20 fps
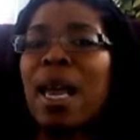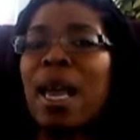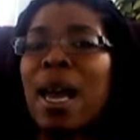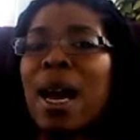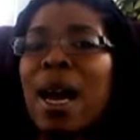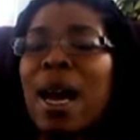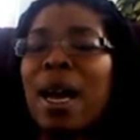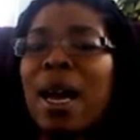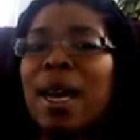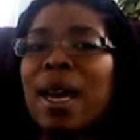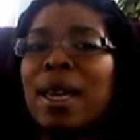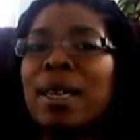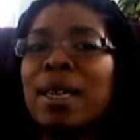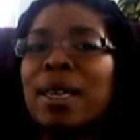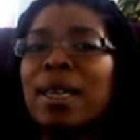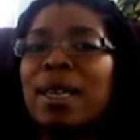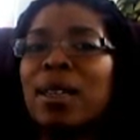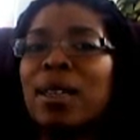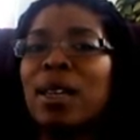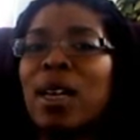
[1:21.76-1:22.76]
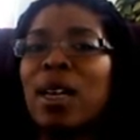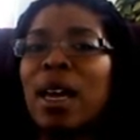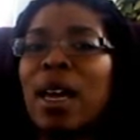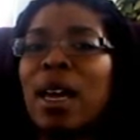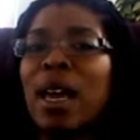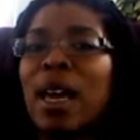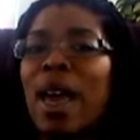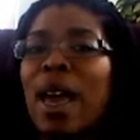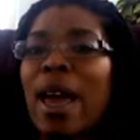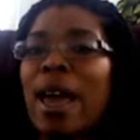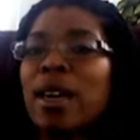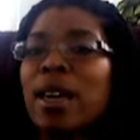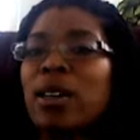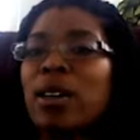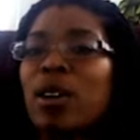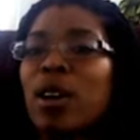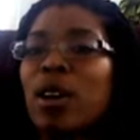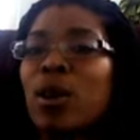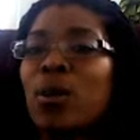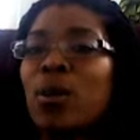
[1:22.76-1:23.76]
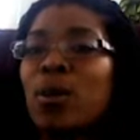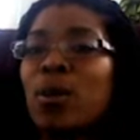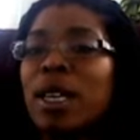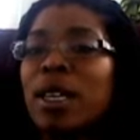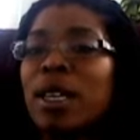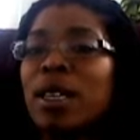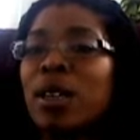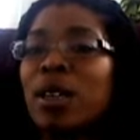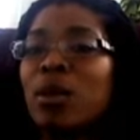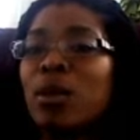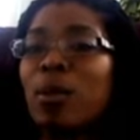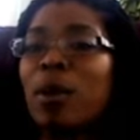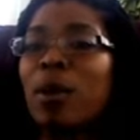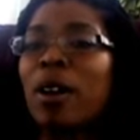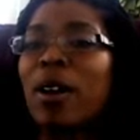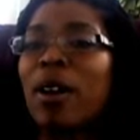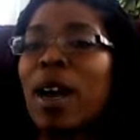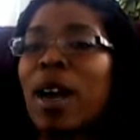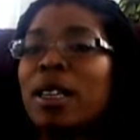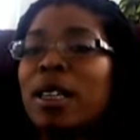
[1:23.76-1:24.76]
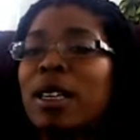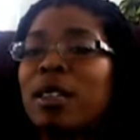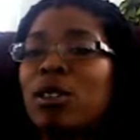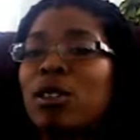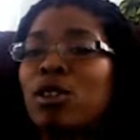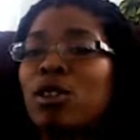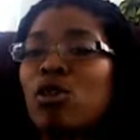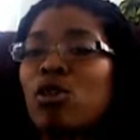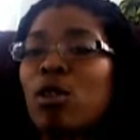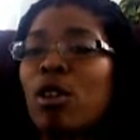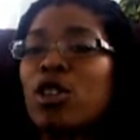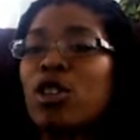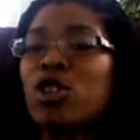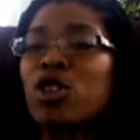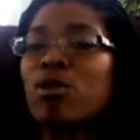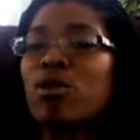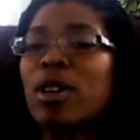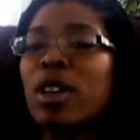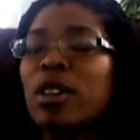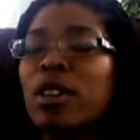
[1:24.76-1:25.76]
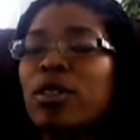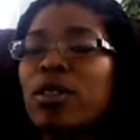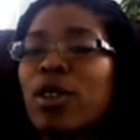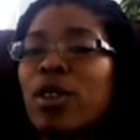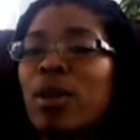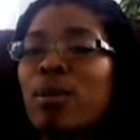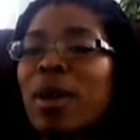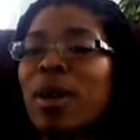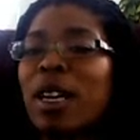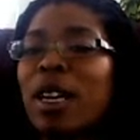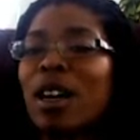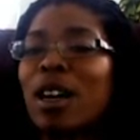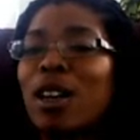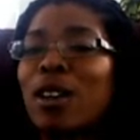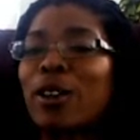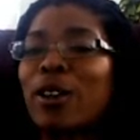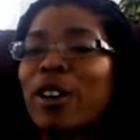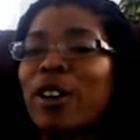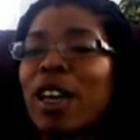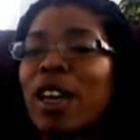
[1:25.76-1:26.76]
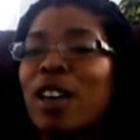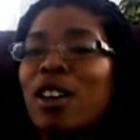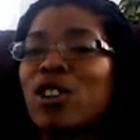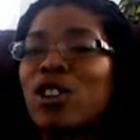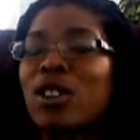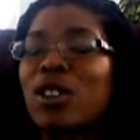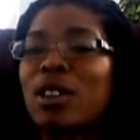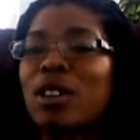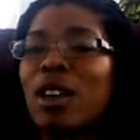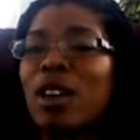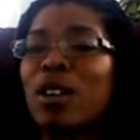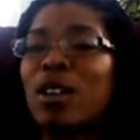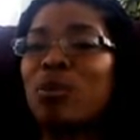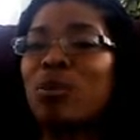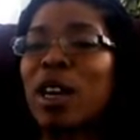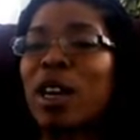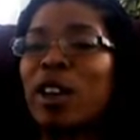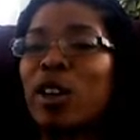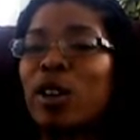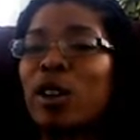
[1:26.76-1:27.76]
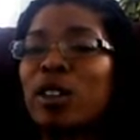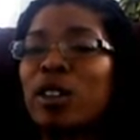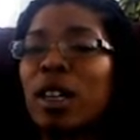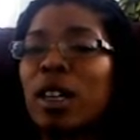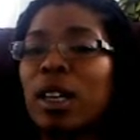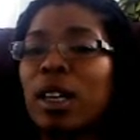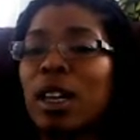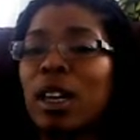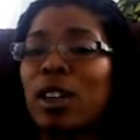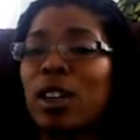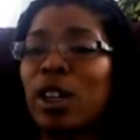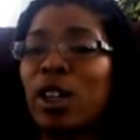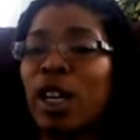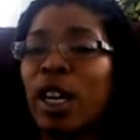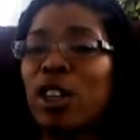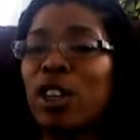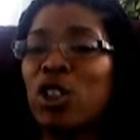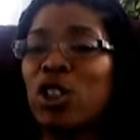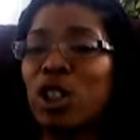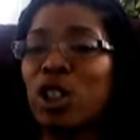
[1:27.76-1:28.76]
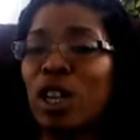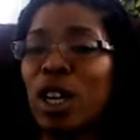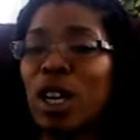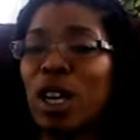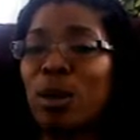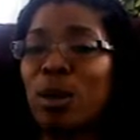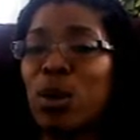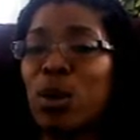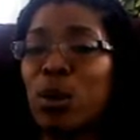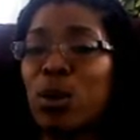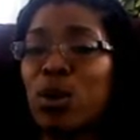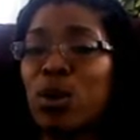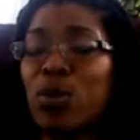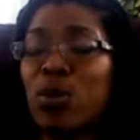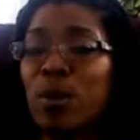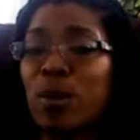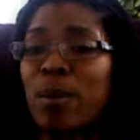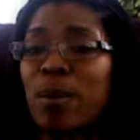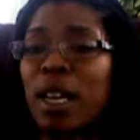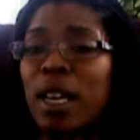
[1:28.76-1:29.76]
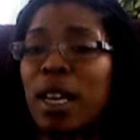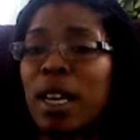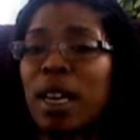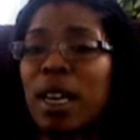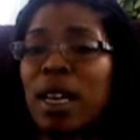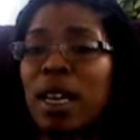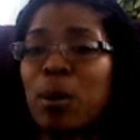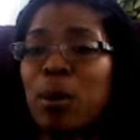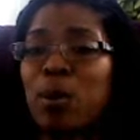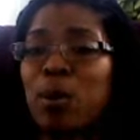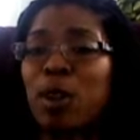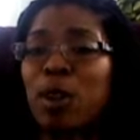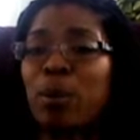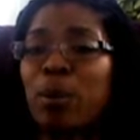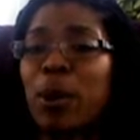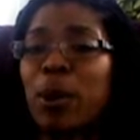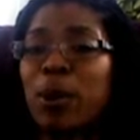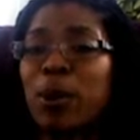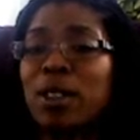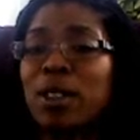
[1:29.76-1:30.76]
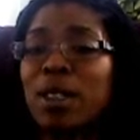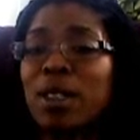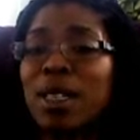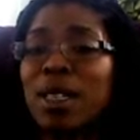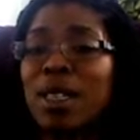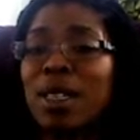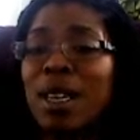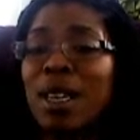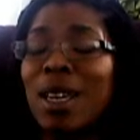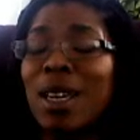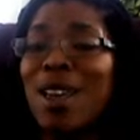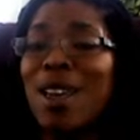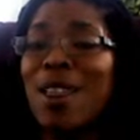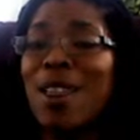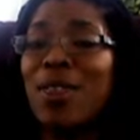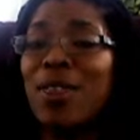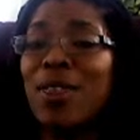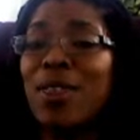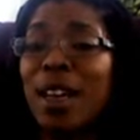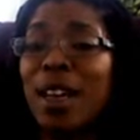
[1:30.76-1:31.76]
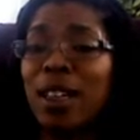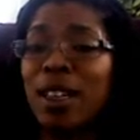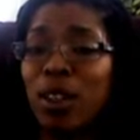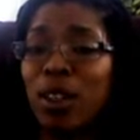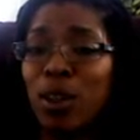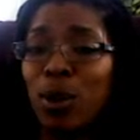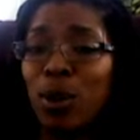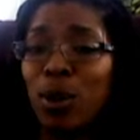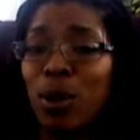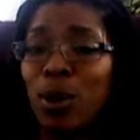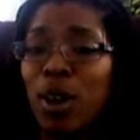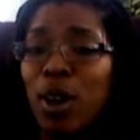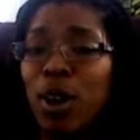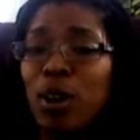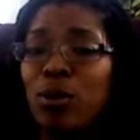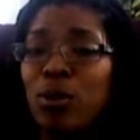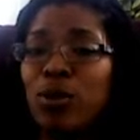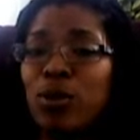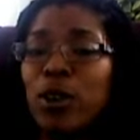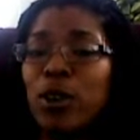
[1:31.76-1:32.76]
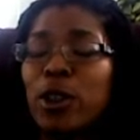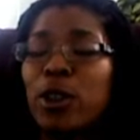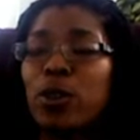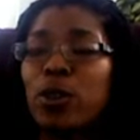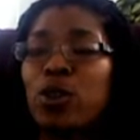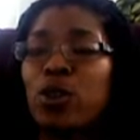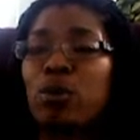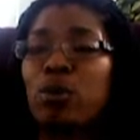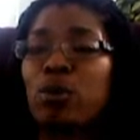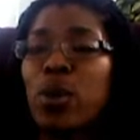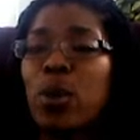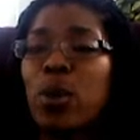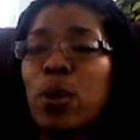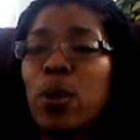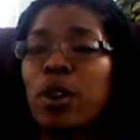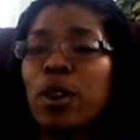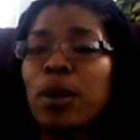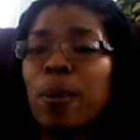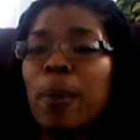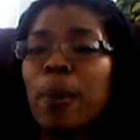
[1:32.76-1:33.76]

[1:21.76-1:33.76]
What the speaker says: I had a week where I needed to draw strength from my congregation, and my online congregation came through for me, and I want to personally thank you for your support